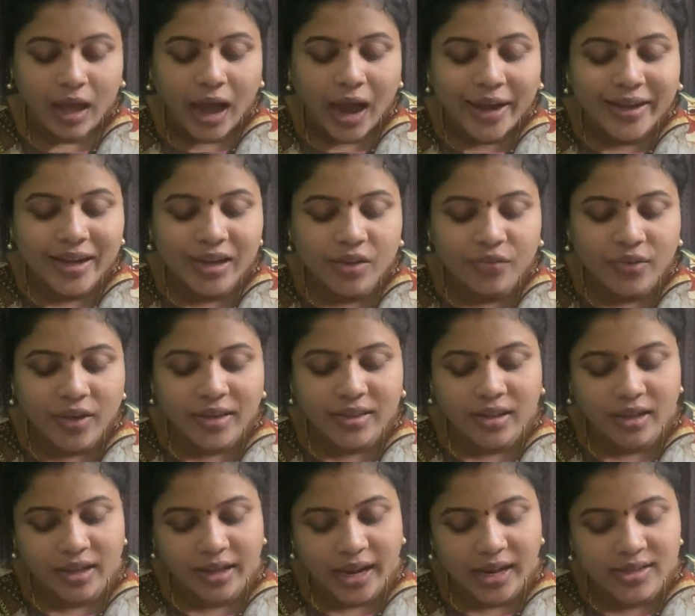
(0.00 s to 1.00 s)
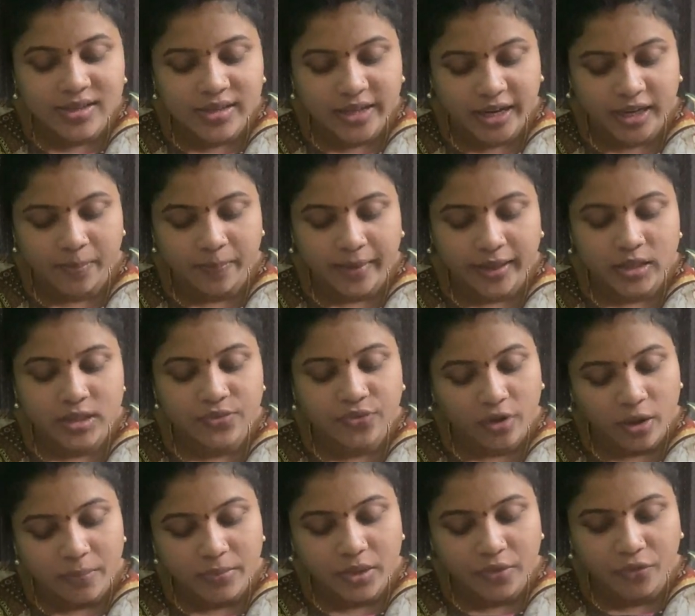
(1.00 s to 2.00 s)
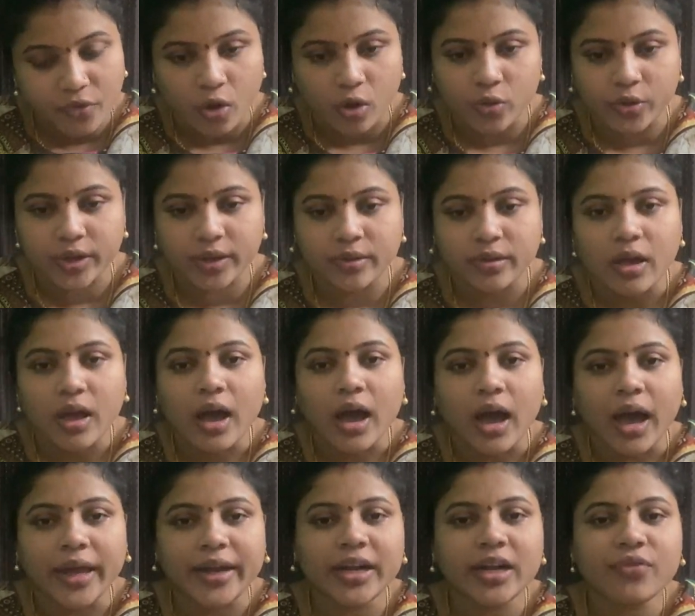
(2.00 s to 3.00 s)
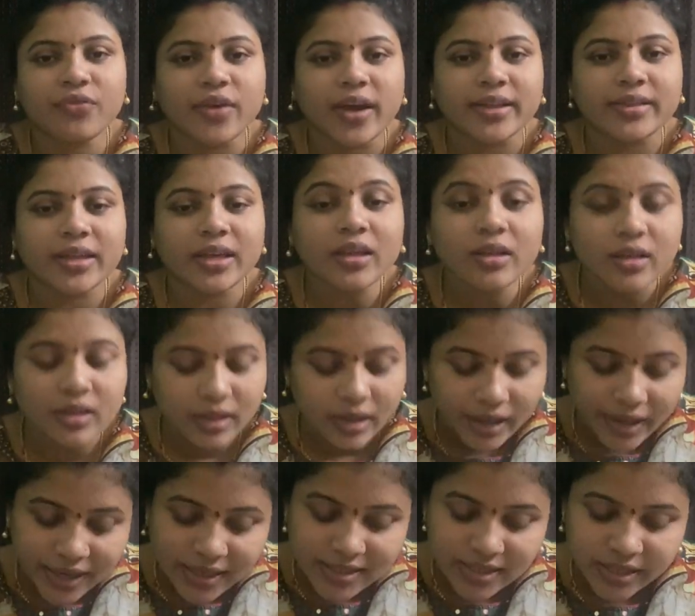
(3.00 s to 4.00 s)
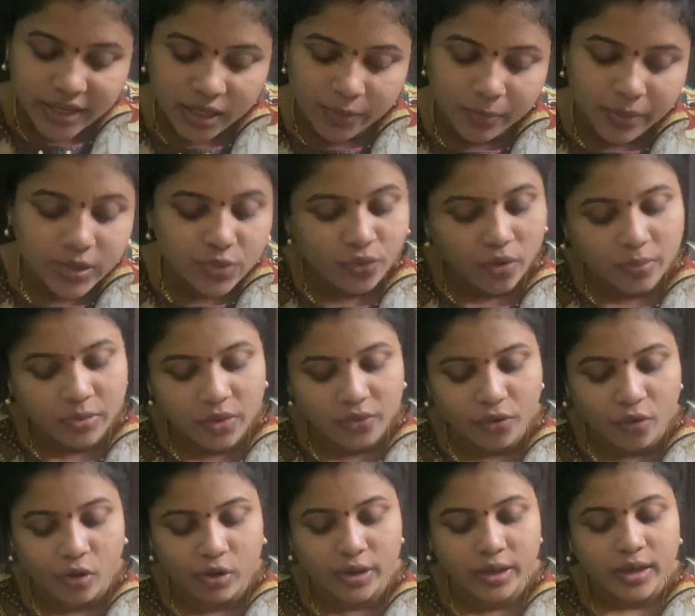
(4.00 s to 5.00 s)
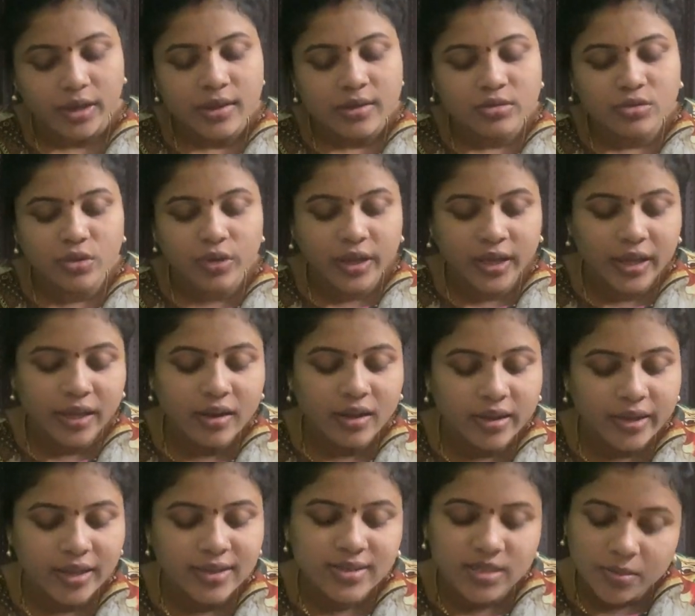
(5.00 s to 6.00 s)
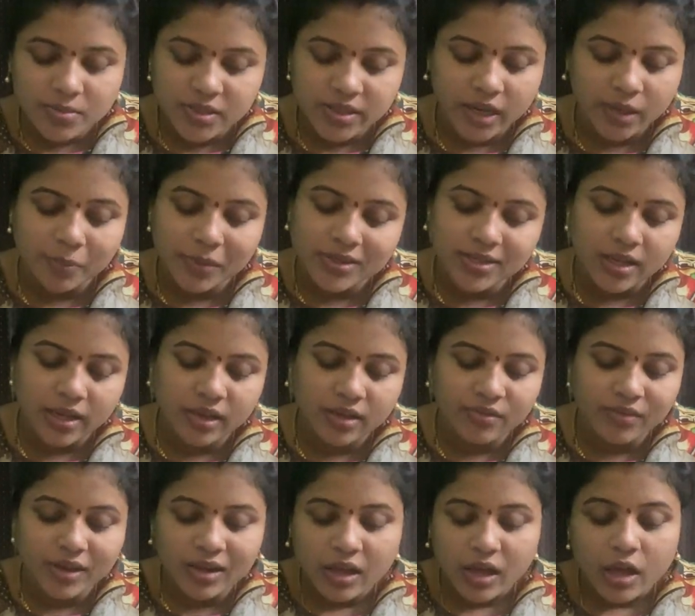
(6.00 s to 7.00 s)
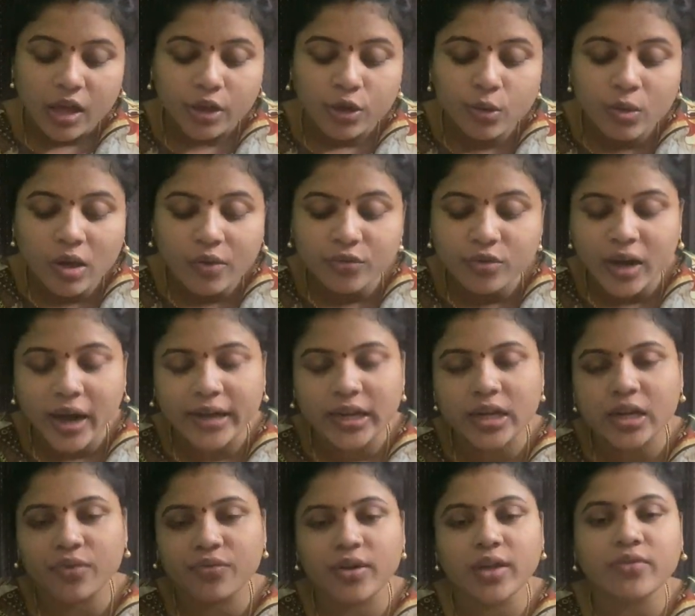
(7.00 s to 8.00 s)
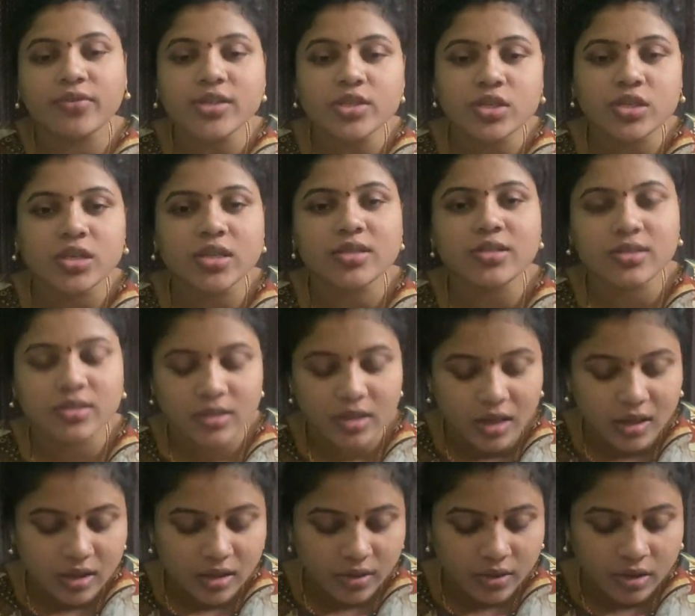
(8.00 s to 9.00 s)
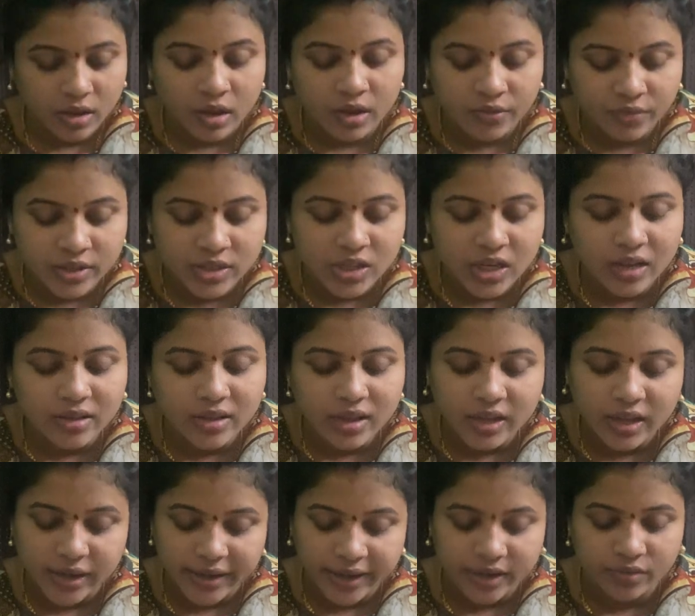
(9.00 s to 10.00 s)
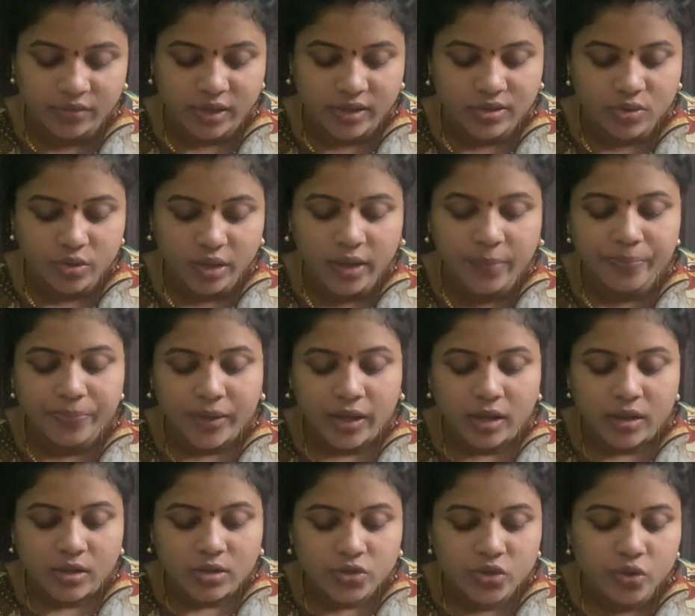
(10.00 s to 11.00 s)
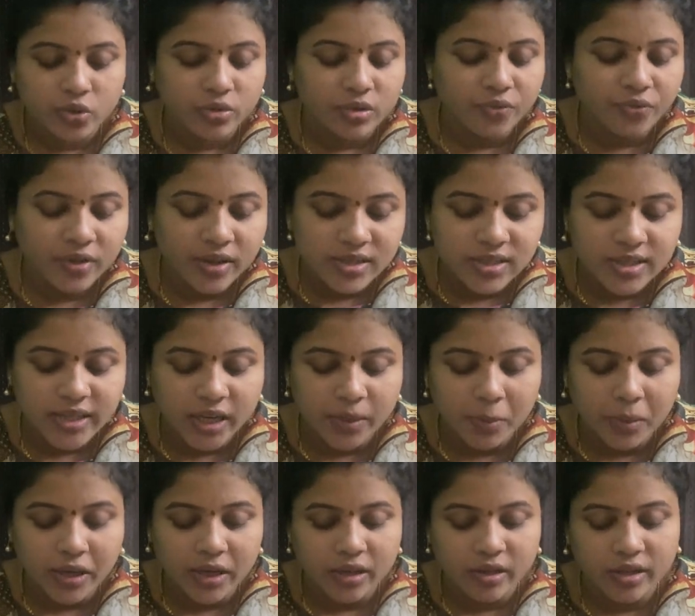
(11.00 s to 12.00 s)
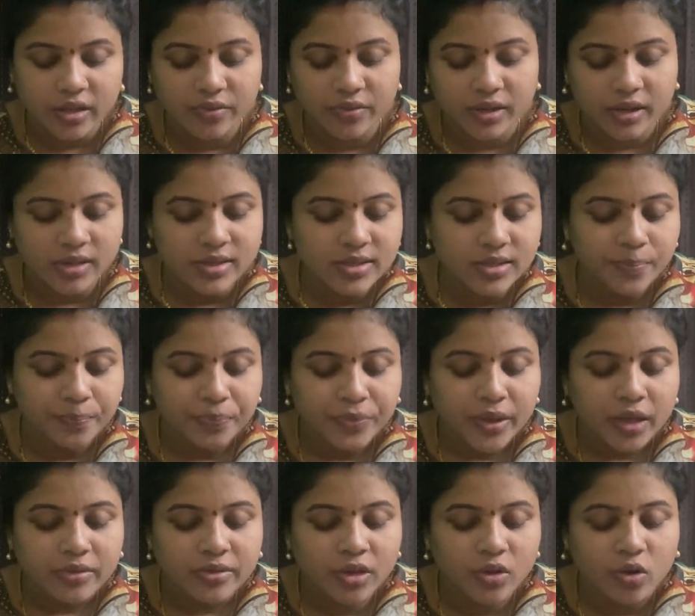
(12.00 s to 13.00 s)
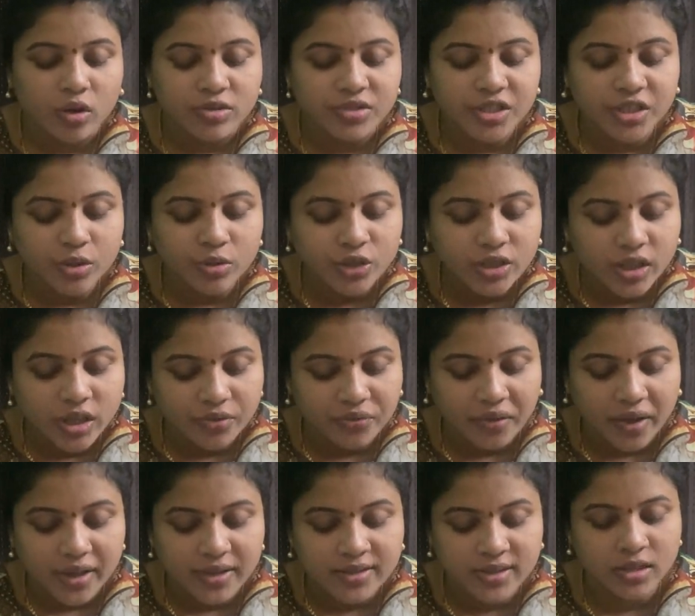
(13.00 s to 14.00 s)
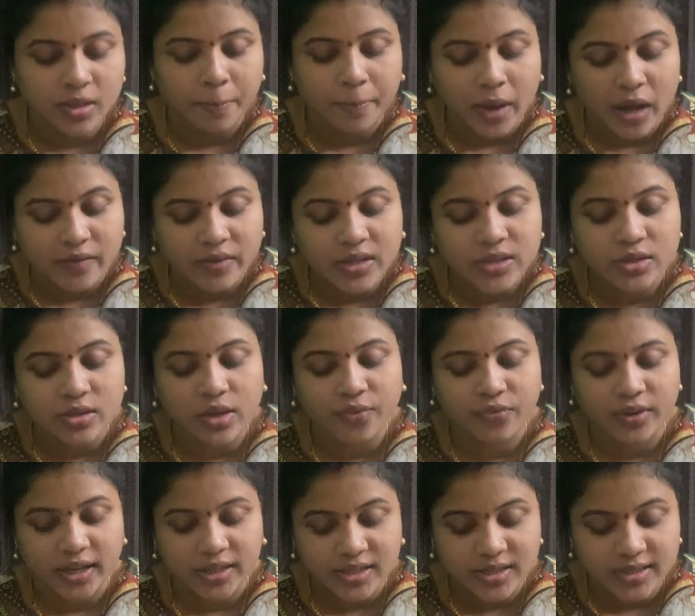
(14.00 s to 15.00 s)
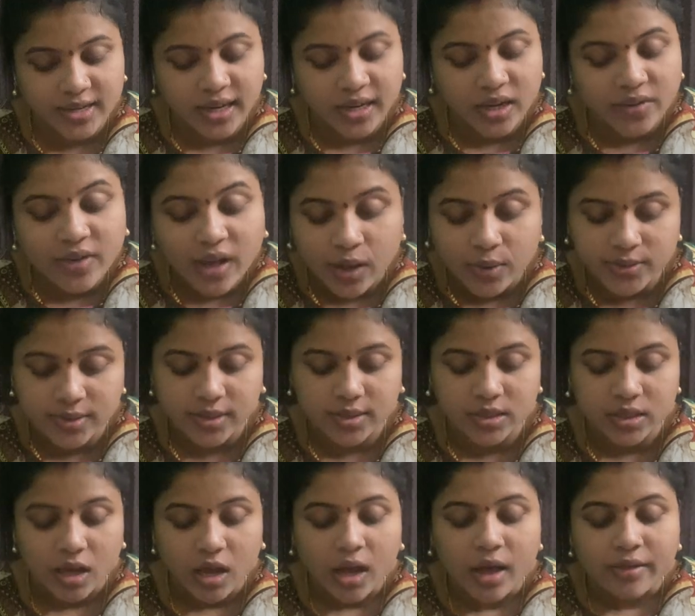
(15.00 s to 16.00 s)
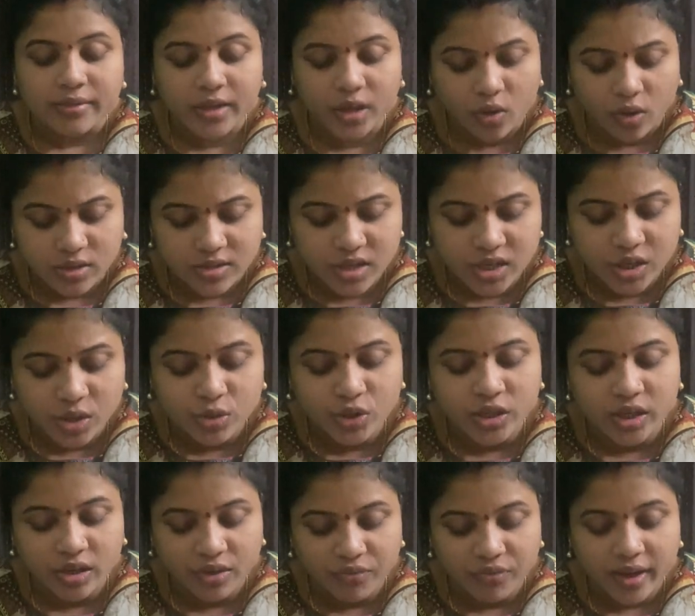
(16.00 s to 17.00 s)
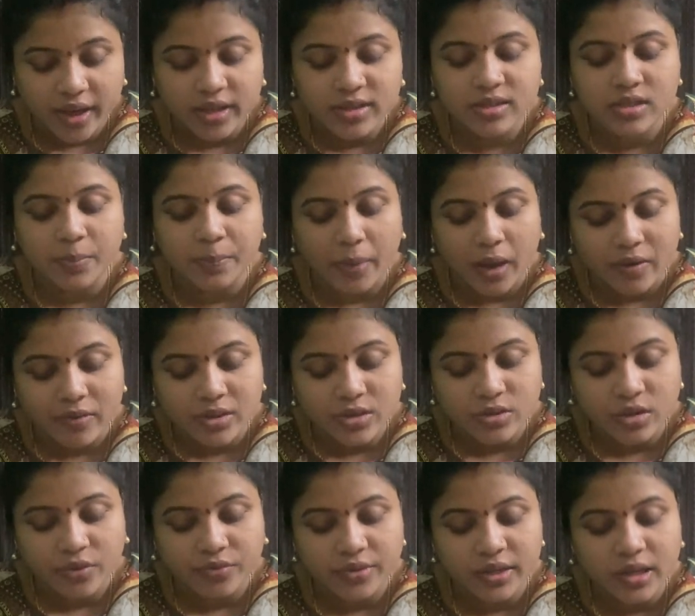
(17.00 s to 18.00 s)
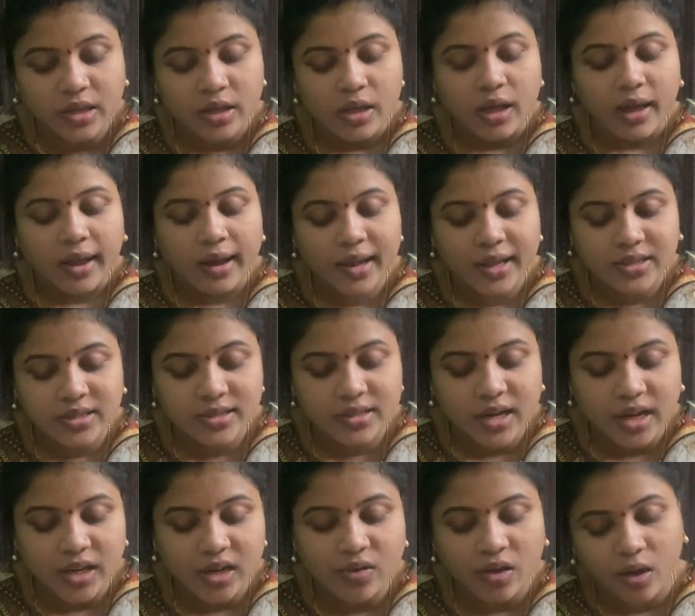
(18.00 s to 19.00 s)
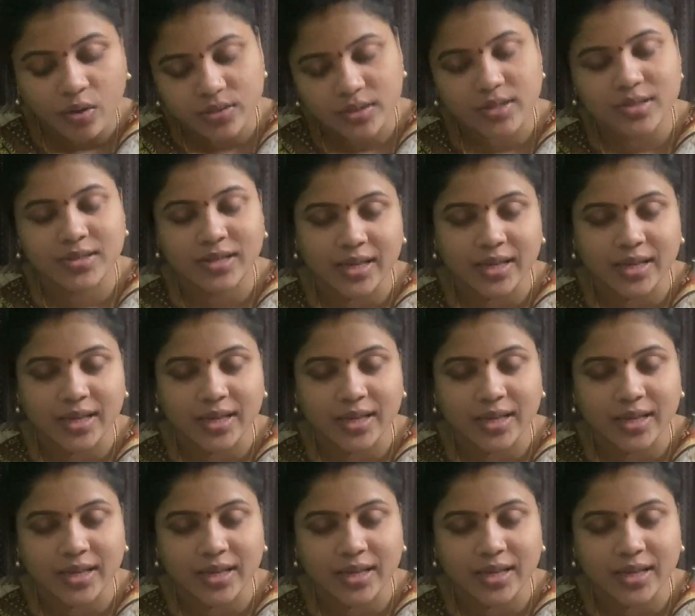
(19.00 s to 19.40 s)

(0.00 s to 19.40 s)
Identify the correct statements from the following. Identify the correct statements from the following. So here again some statements are given. You have to identify which are the correct ones. Okay. So the first statement here given is, the Constitution defines the powers of legislative houses. The Constitution defines the powers of the legislative houses.